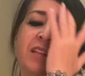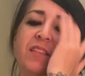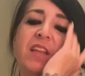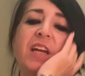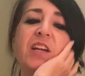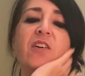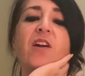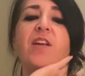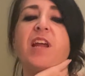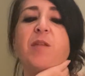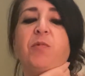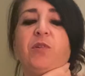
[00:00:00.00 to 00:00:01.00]
that you're
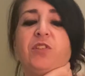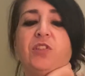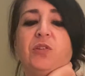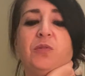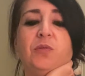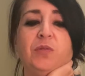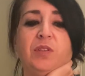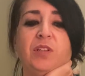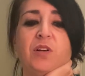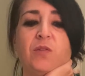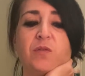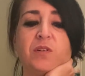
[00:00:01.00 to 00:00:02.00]
unable
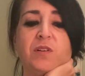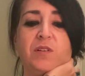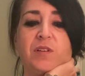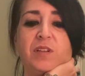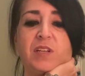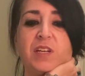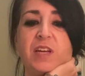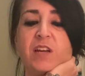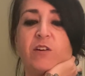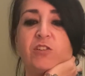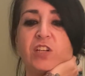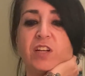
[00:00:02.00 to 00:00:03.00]
to,
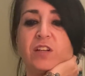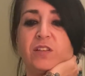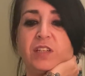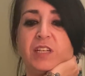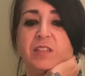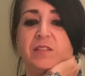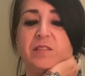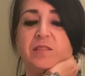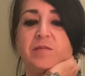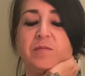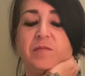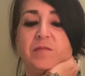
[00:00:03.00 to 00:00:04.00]
energetically
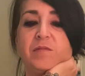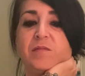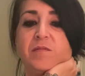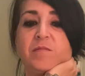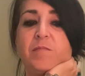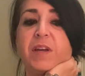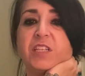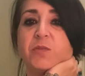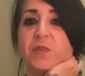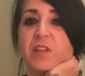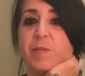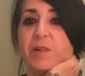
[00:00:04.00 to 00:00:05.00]
mix
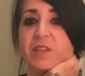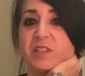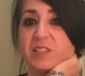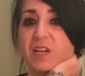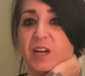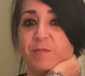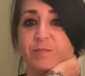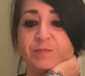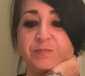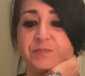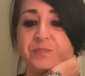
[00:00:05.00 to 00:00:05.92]
with them at this time.